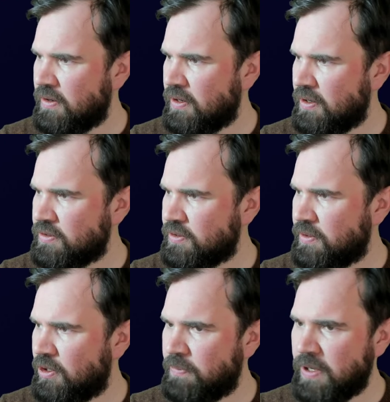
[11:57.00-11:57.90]
oh, so
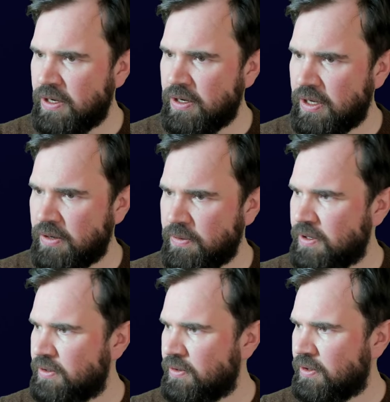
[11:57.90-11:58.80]
we open, yeah, we
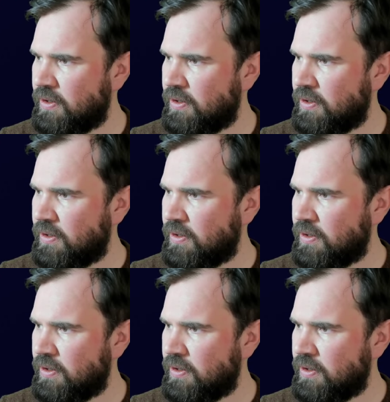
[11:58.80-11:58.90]
need to